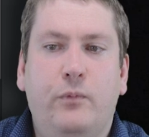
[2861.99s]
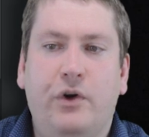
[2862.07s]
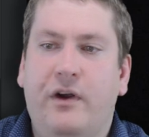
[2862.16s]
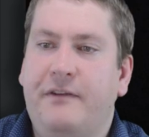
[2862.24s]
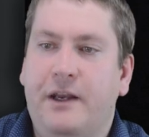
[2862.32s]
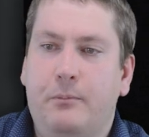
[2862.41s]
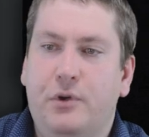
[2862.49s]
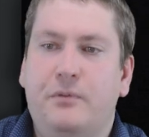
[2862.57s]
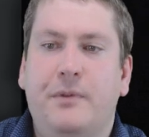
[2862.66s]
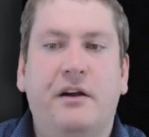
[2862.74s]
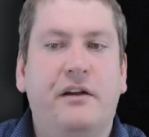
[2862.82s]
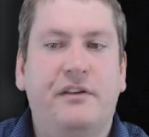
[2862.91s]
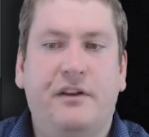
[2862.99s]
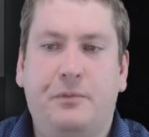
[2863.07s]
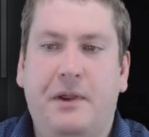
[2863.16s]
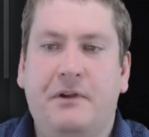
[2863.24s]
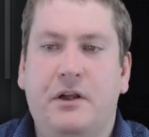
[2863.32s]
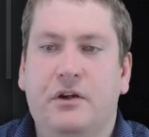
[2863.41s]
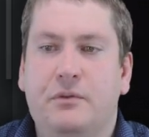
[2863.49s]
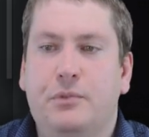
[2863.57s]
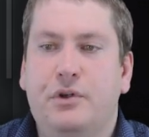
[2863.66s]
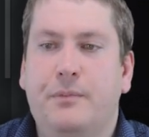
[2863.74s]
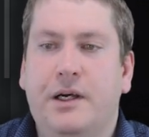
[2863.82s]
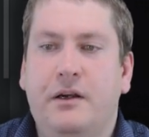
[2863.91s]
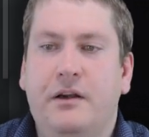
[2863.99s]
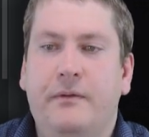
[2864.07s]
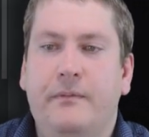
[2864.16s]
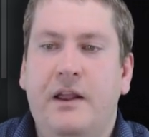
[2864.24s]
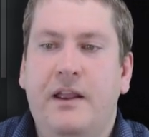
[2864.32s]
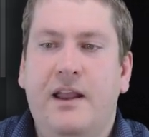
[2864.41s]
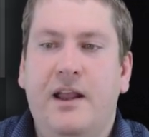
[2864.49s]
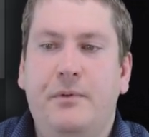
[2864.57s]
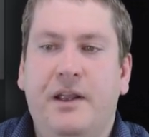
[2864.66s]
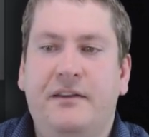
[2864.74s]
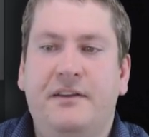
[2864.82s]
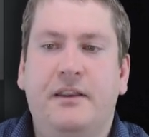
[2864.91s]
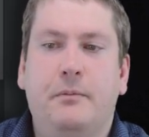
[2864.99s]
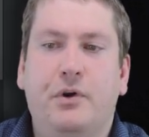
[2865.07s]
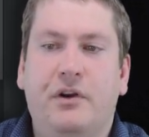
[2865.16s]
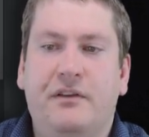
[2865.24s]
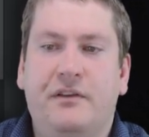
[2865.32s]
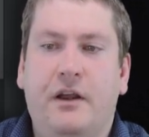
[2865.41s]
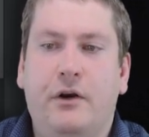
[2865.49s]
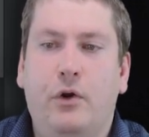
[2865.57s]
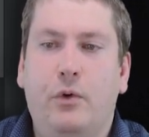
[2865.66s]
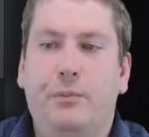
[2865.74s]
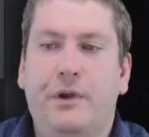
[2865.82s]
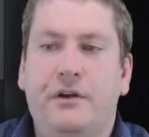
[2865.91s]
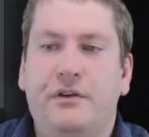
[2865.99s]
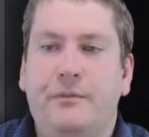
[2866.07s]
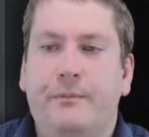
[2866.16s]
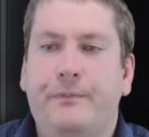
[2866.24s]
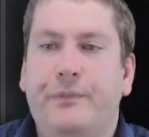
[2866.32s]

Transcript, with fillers: We don't have any bookmarks because we haven't called bookmark. And we can see the book is not opened.